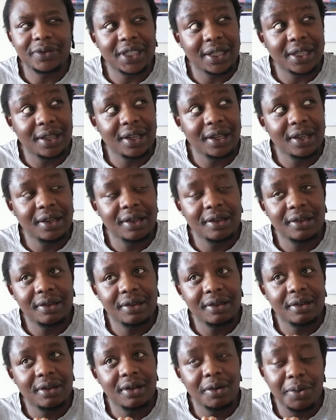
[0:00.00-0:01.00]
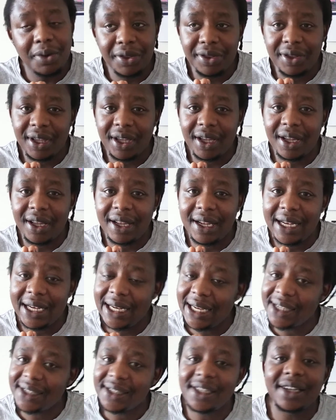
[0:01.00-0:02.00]
I think, with
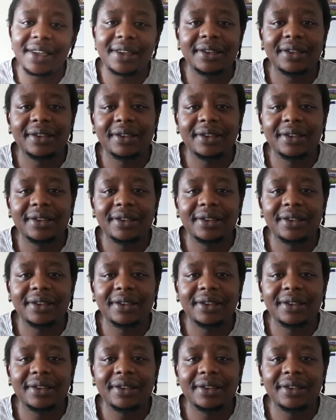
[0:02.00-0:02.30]
Leicester.